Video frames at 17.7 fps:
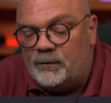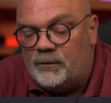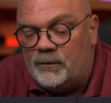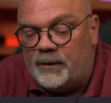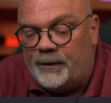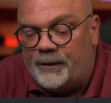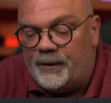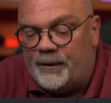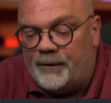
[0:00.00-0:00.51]

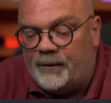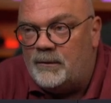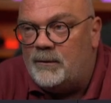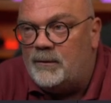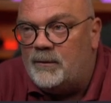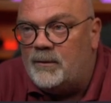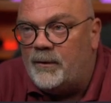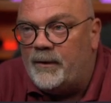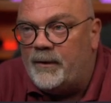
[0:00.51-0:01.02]
another
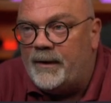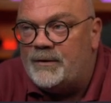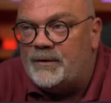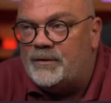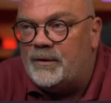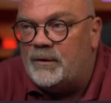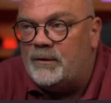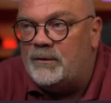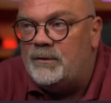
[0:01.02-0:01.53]

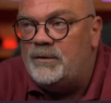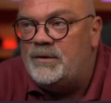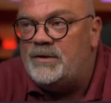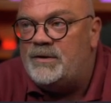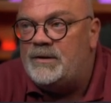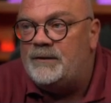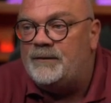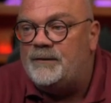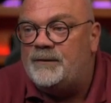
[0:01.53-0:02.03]
correction,
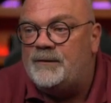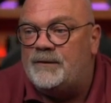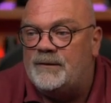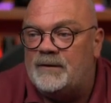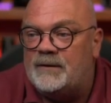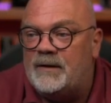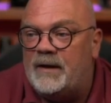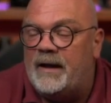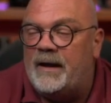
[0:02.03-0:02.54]

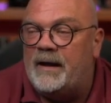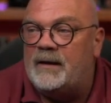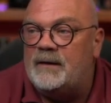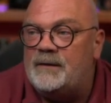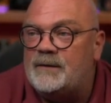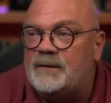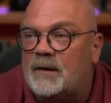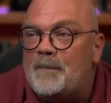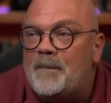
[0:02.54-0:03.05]
Shift
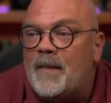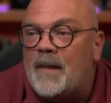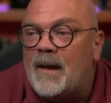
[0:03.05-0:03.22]
S,